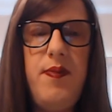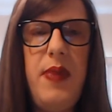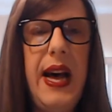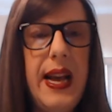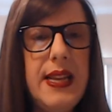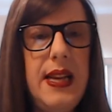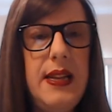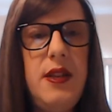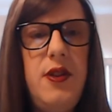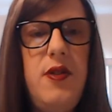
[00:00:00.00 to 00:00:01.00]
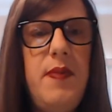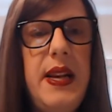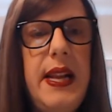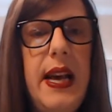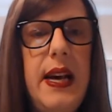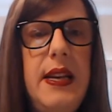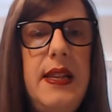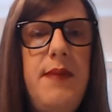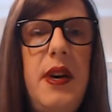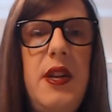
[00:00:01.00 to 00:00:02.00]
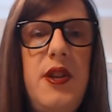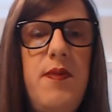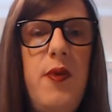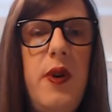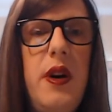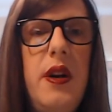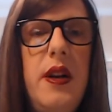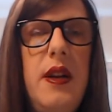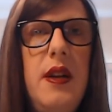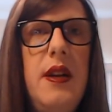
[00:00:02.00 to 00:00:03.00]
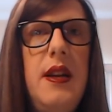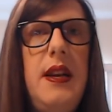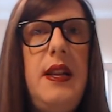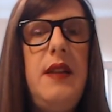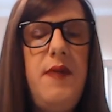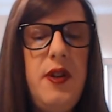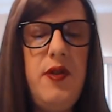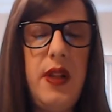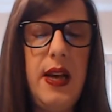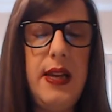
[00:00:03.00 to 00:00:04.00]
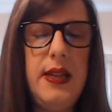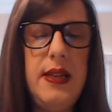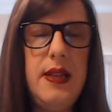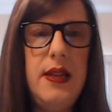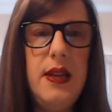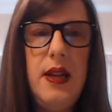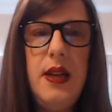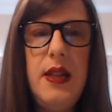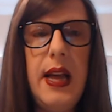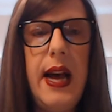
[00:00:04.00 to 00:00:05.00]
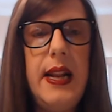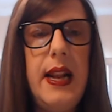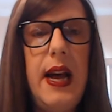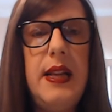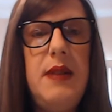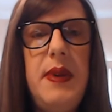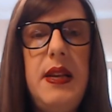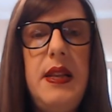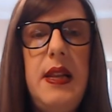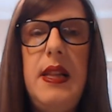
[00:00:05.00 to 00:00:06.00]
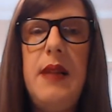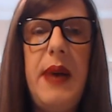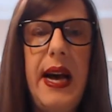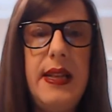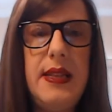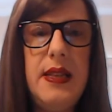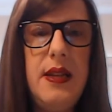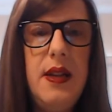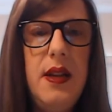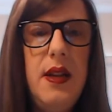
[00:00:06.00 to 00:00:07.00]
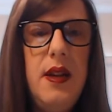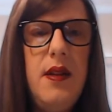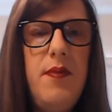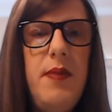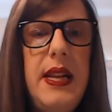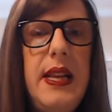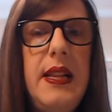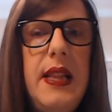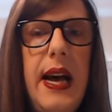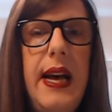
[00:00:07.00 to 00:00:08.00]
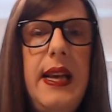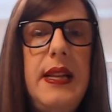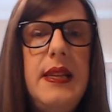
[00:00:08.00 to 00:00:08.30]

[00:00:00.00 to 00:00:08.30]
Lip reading: access to media is much more individualized than it has been in the past, meaning that